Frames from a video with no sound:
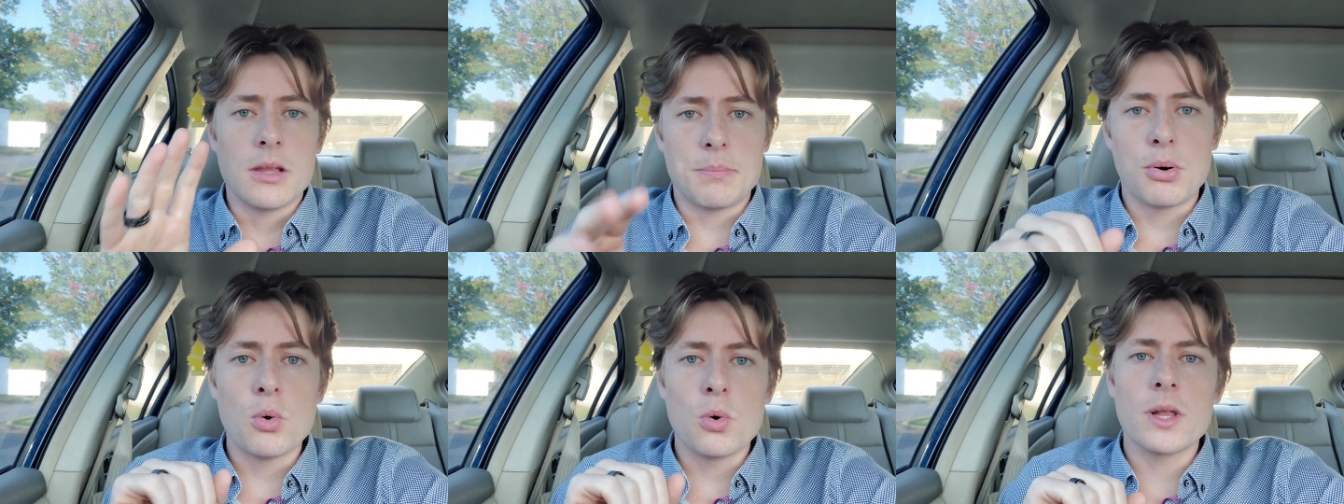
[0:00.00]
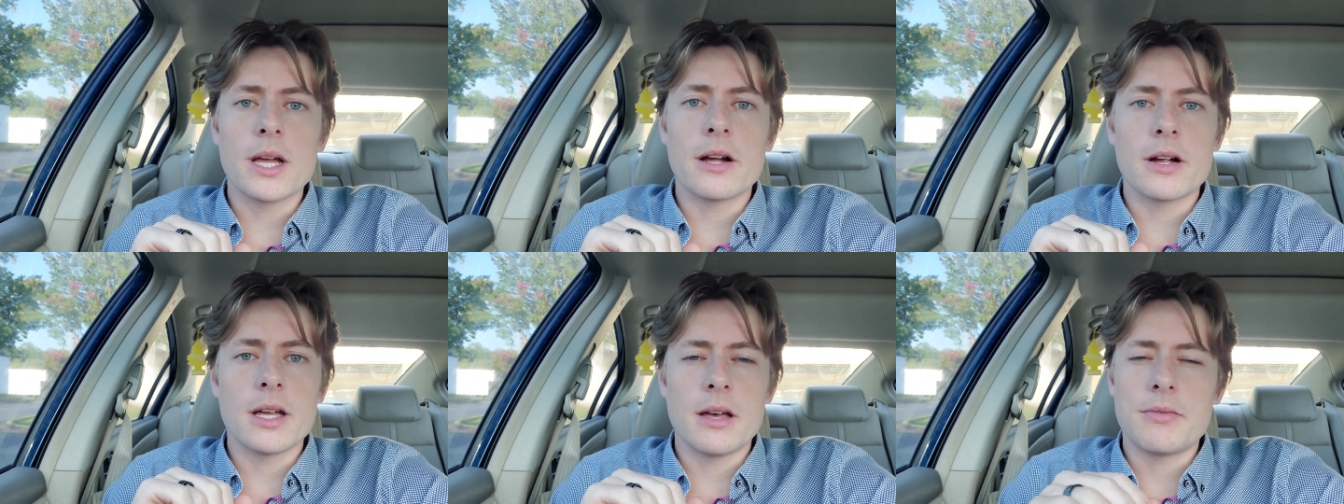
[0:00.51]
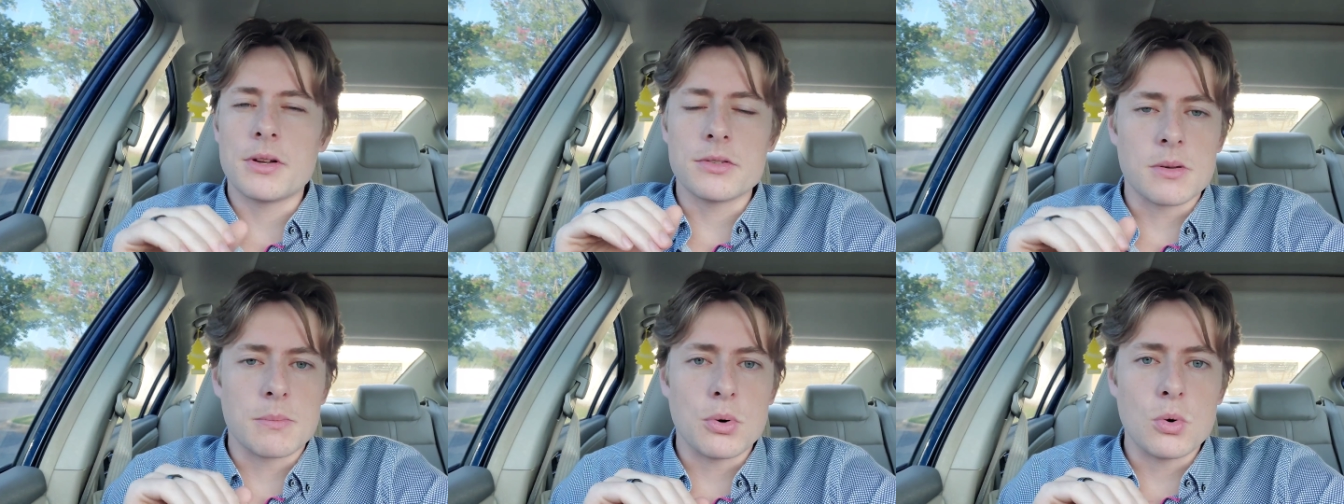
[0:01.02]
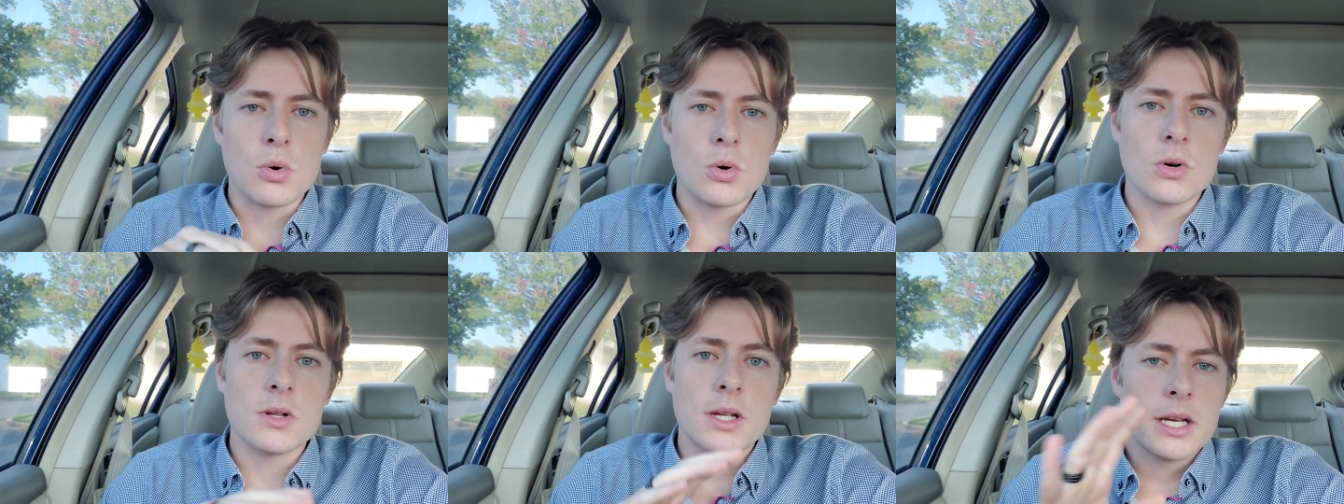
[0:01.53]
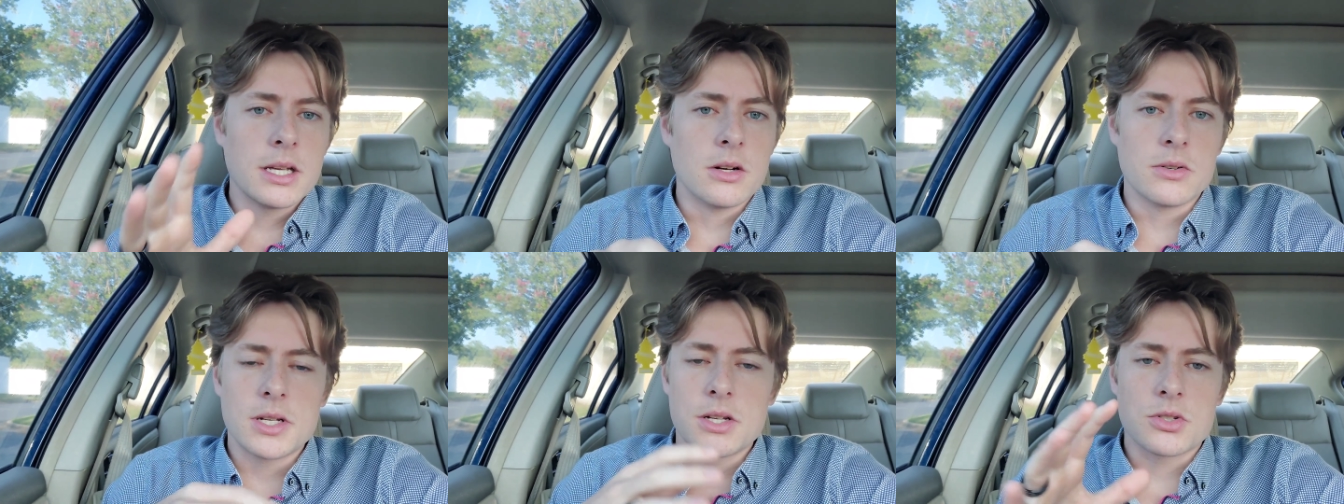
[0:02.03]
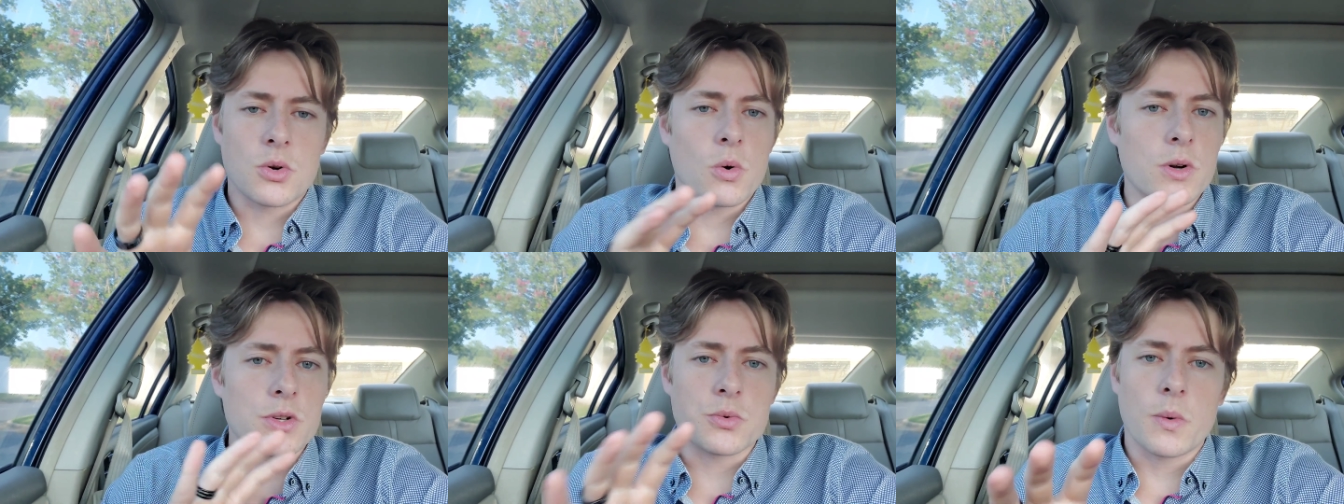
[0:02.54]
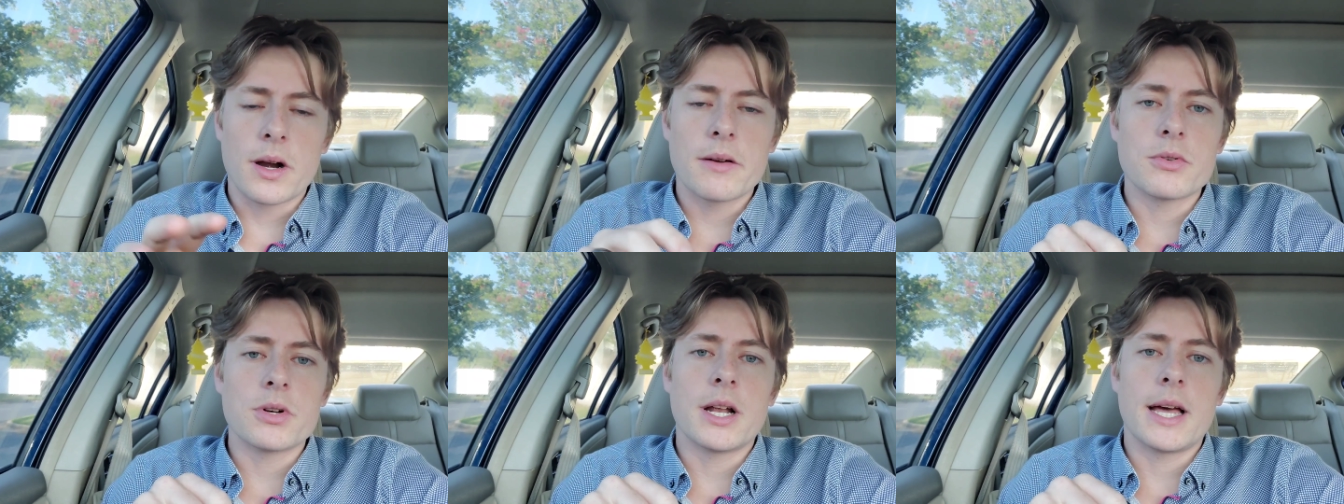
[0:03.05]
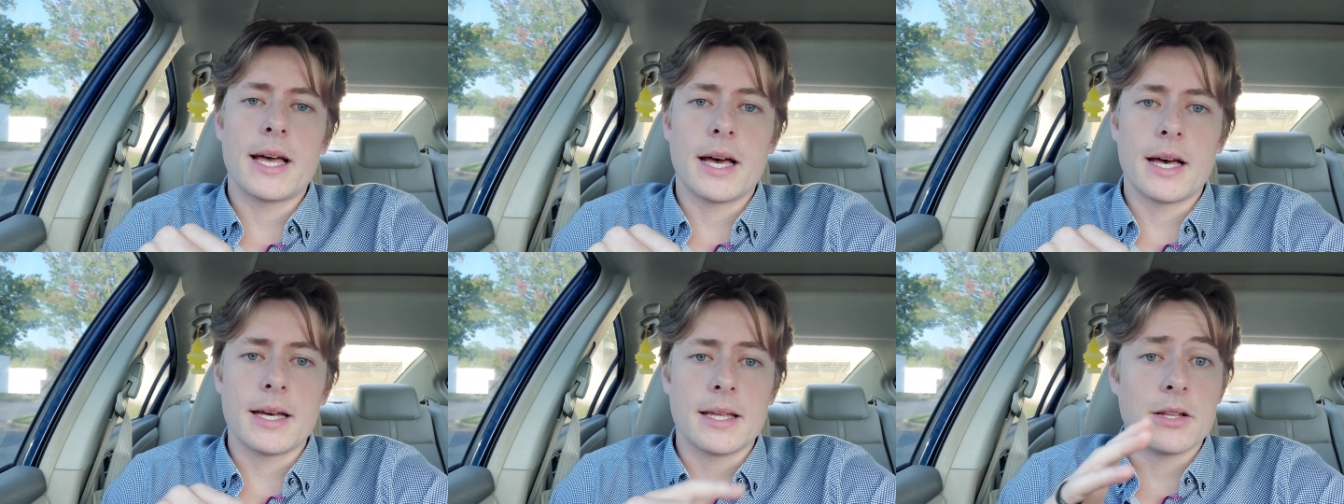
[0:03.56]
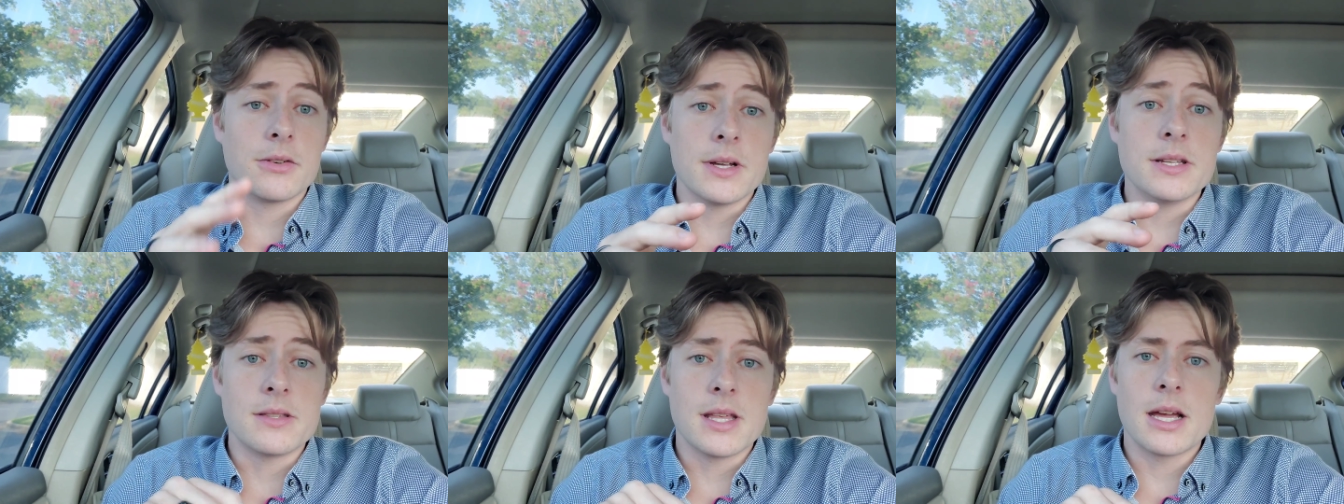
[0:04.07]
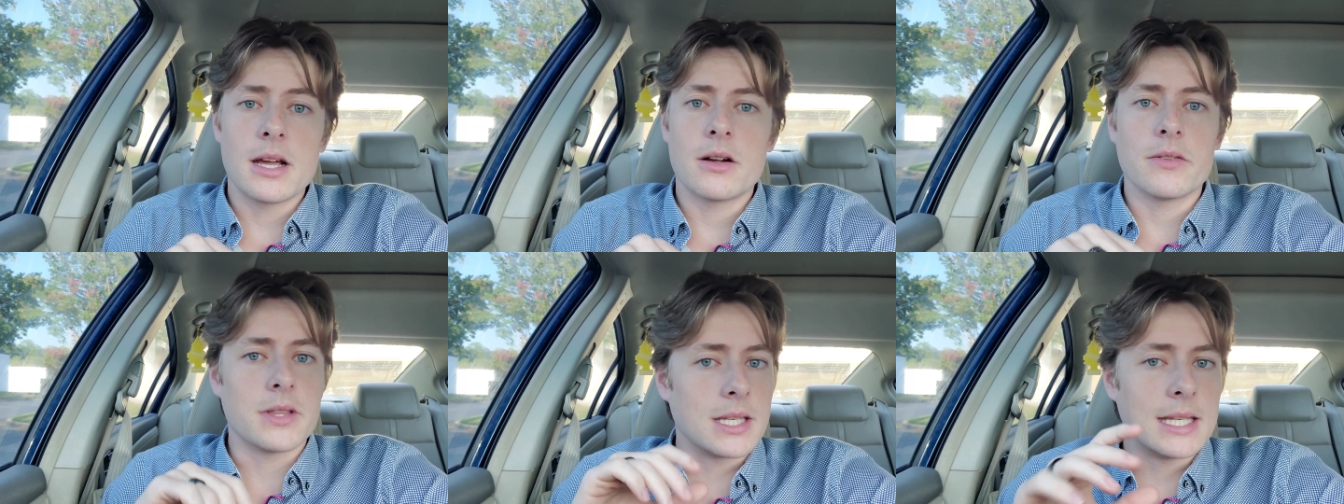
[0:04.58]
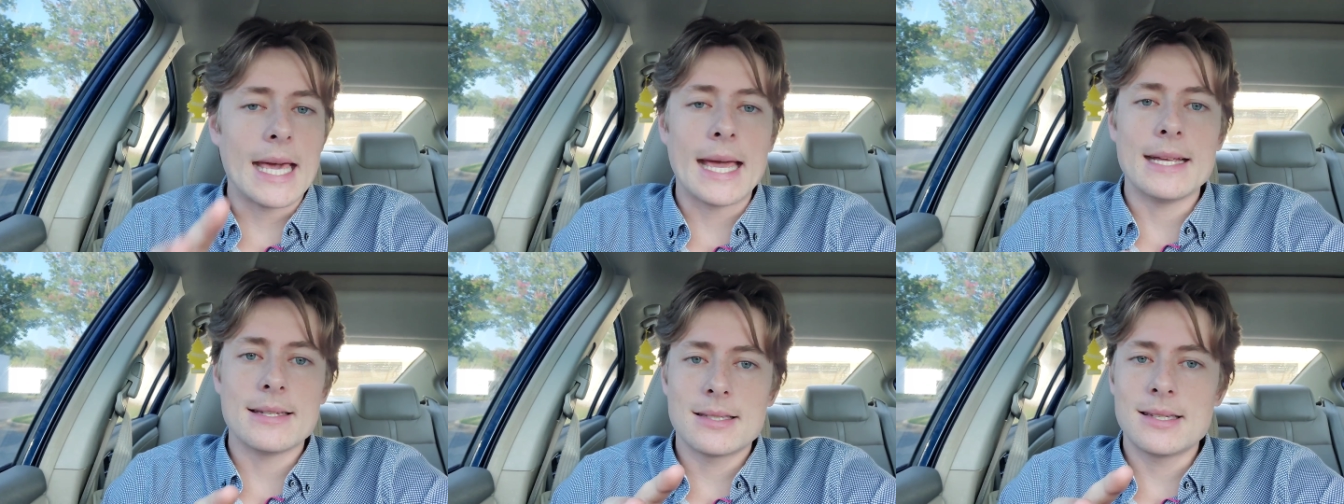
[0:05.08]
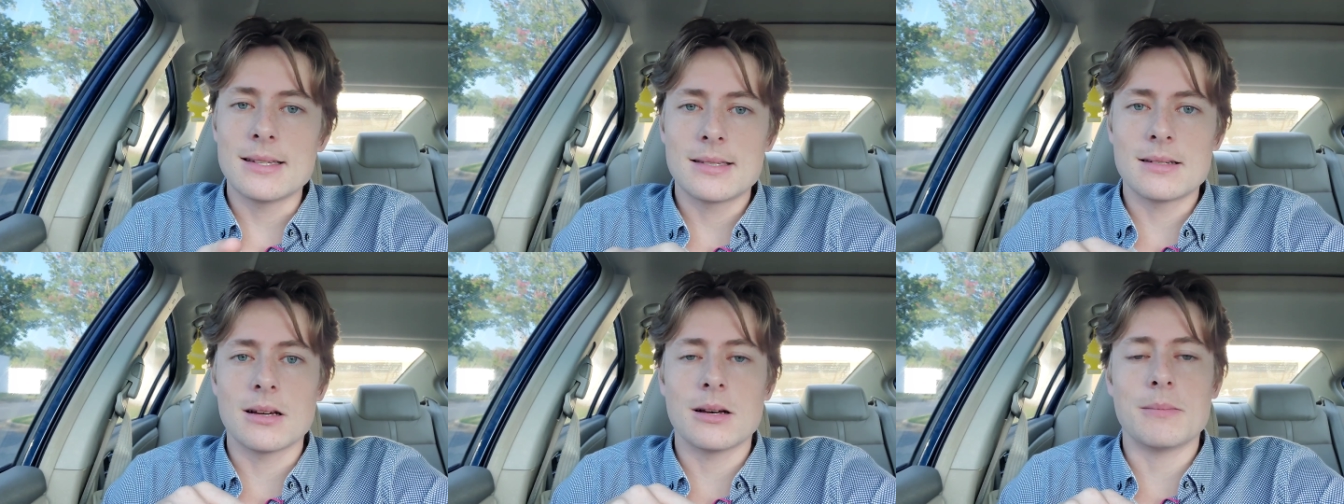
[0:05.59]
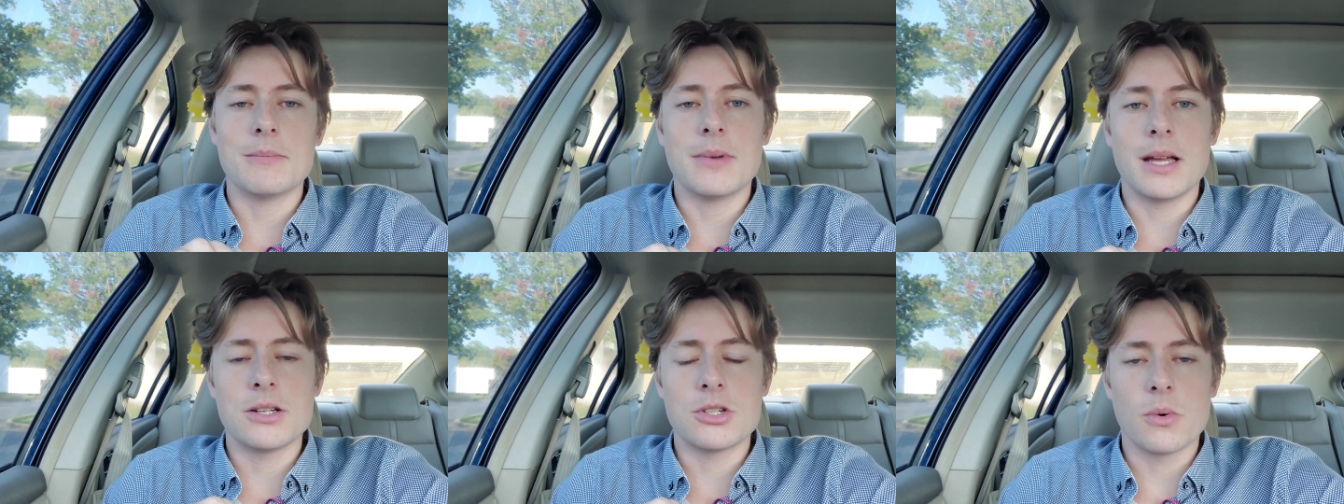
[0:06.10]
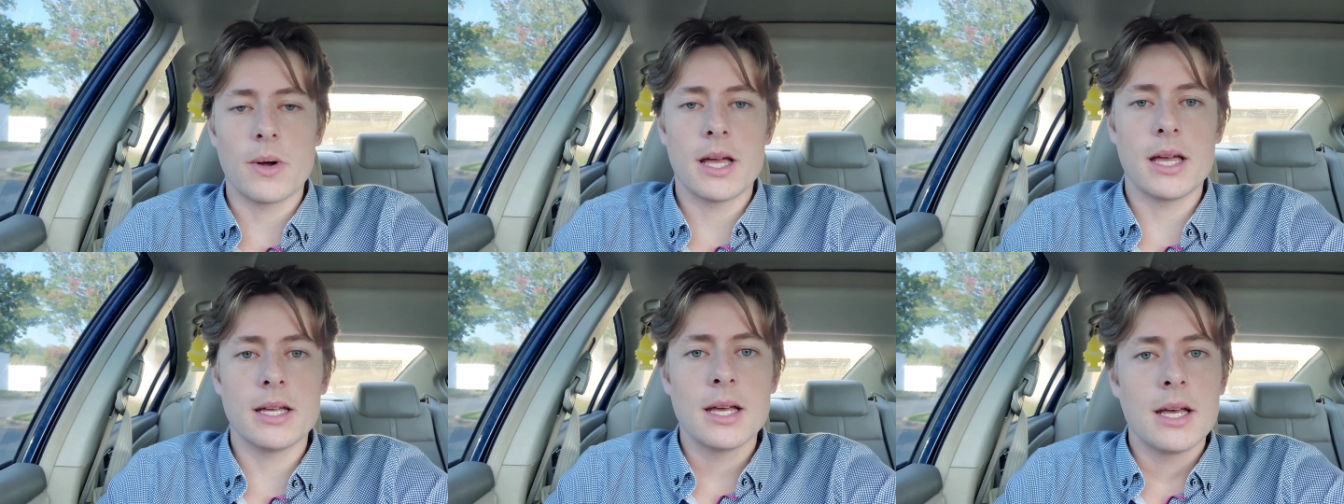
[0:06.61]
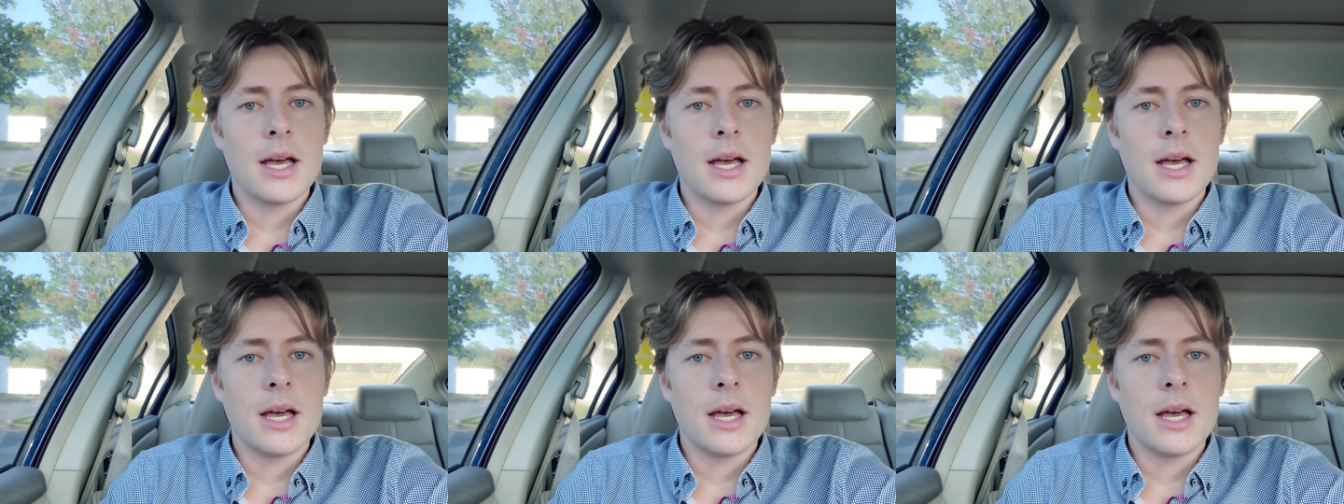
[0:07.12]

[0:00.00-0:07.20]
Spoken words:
pool area, if there's a pool, tennis courts, whatever there is there, the gate system, HOA.